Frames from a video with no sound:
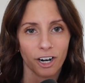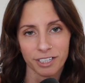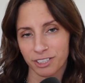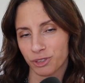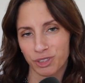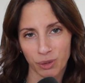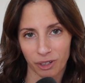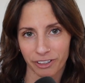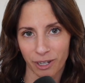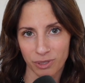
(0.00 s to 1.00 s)
our district's
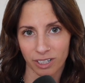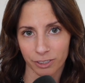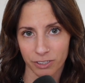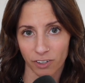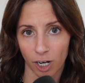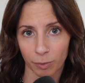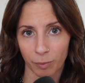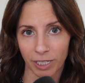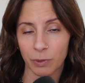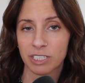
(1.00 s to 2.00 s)
$200,000 of ARPA
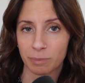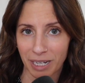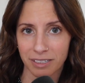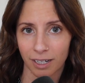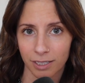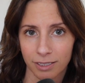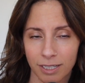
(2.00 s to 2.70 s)
money was spent on.